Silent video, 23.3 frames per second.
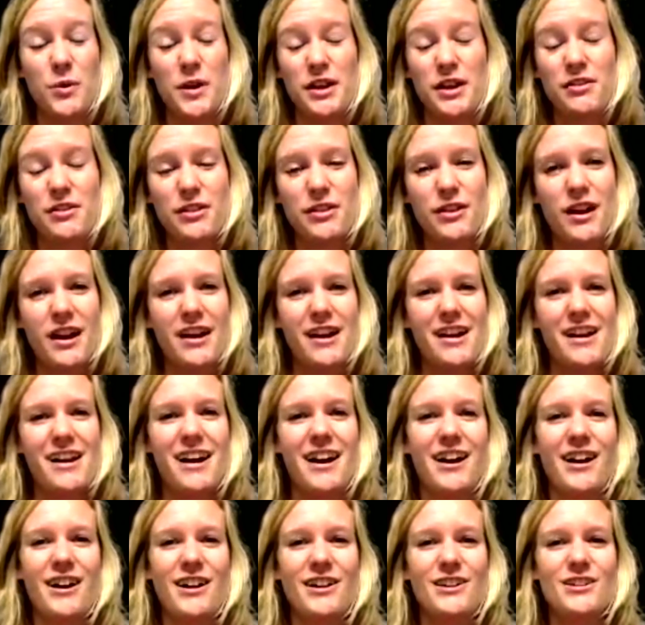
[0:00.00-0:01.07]
with.
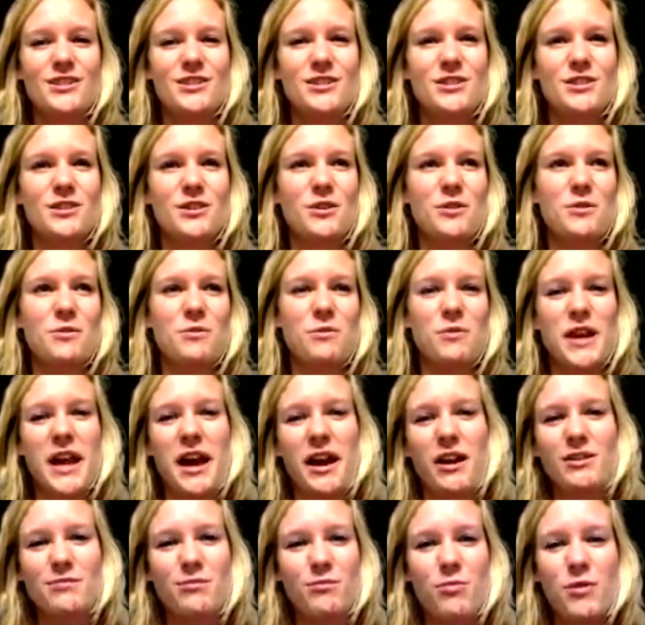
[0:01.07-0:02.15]
Uh, so
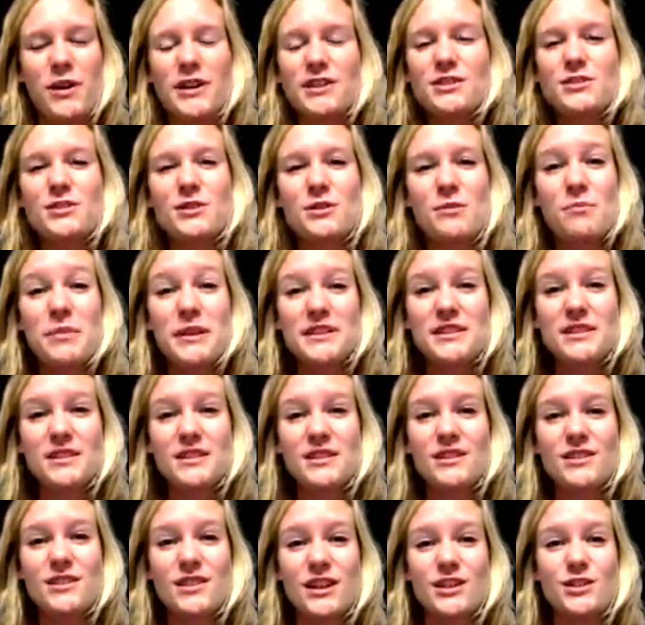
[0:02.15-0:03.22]
yeah, Western
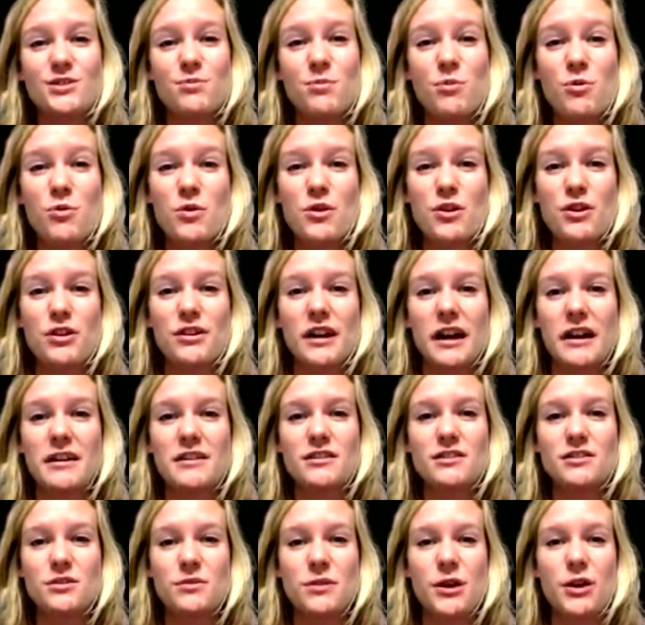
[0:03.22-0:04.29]
business is more uh,
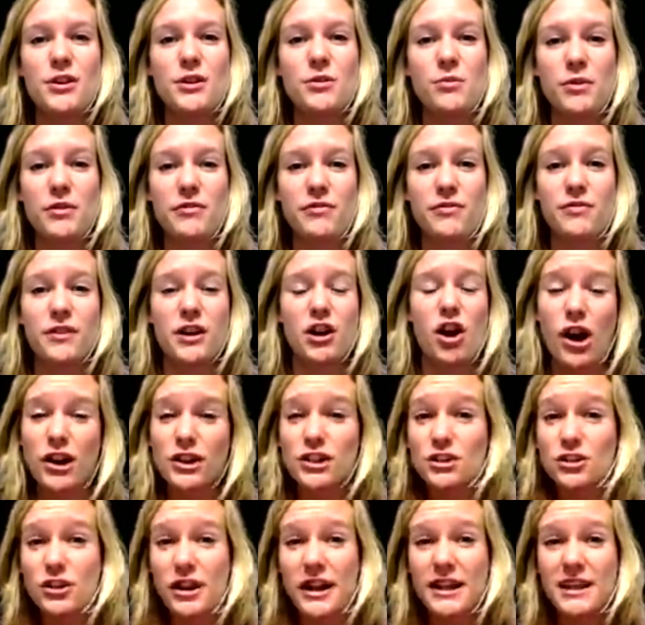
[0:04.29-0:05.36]
surrounded with
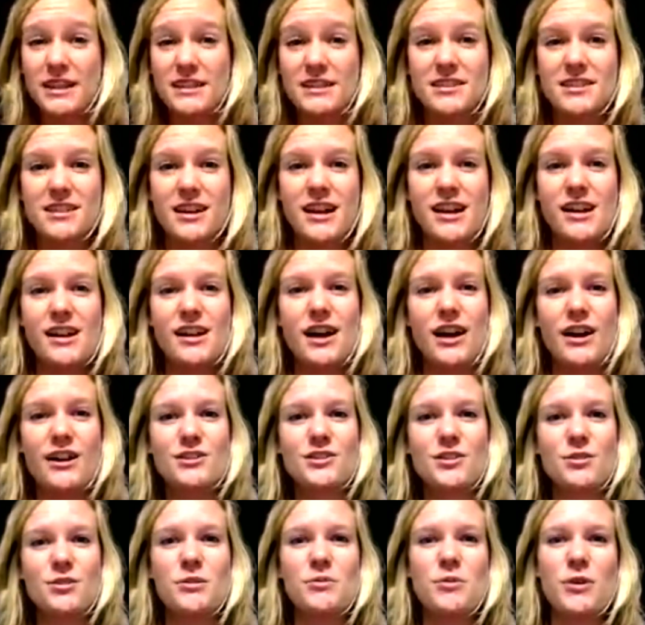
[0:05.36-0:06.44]
contracts. Uh,
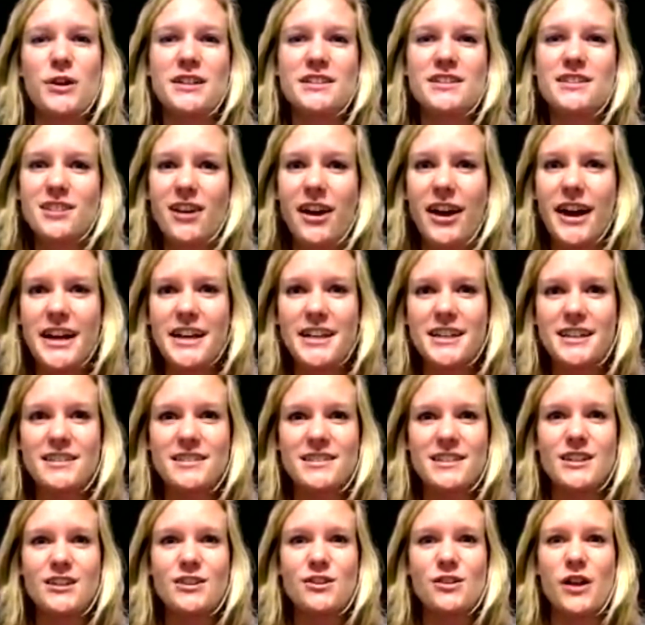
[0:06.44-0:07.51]
so we want to sign the
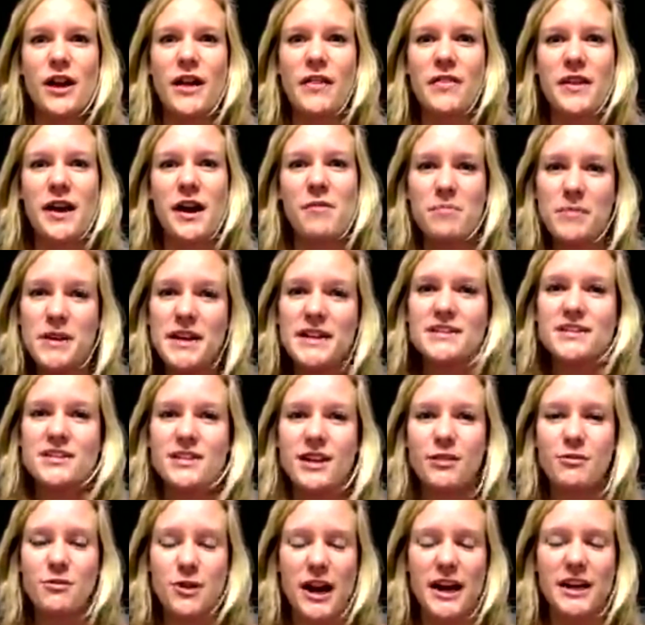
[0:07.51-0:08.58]
deal, and that means
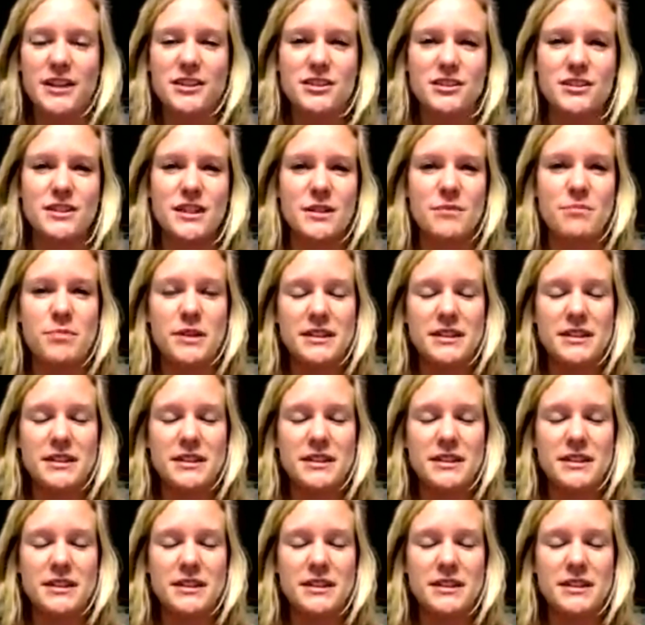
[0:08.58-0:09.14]
that we're actually in